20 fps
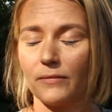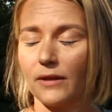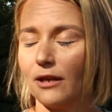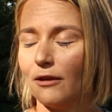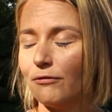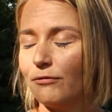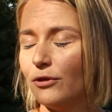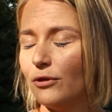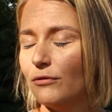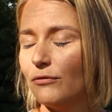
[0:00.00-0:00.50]

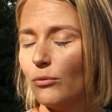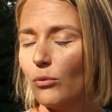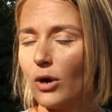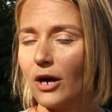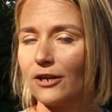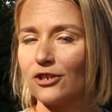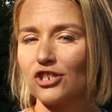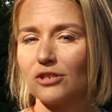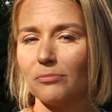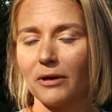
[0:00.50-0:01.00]
If you've
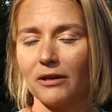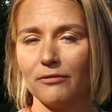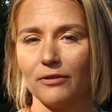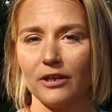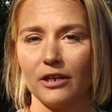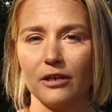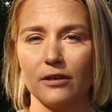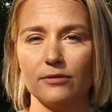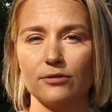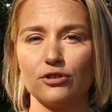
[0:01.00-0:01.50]
watched my
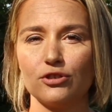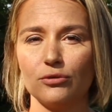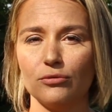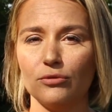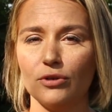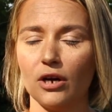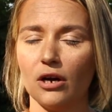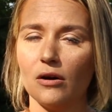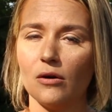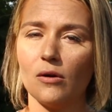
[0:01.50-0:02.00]
videos, you
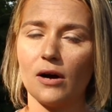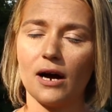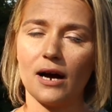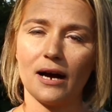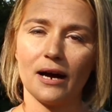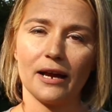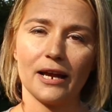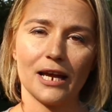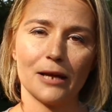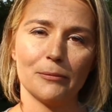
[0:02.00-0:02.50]
know
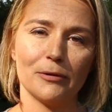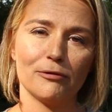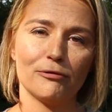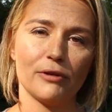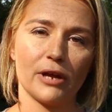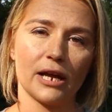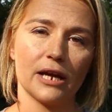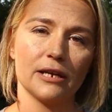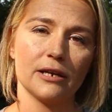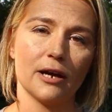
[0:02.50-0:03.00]
I am a
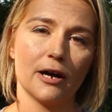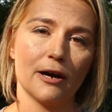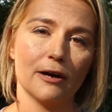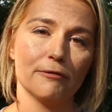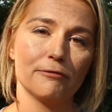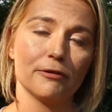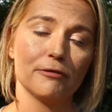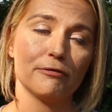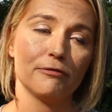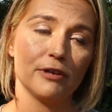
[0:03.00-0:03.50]
fan
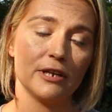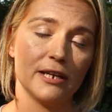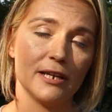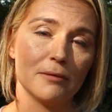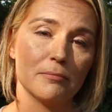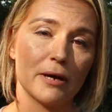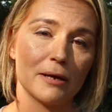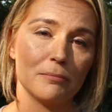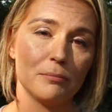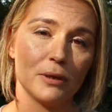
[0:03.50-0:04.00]
of
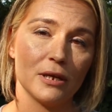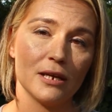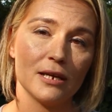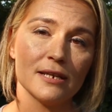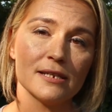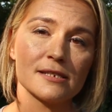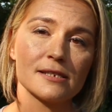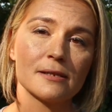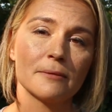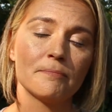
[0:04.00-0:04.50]
feeding my
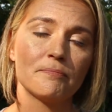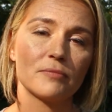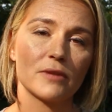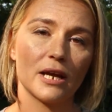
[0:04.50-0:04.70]
bees.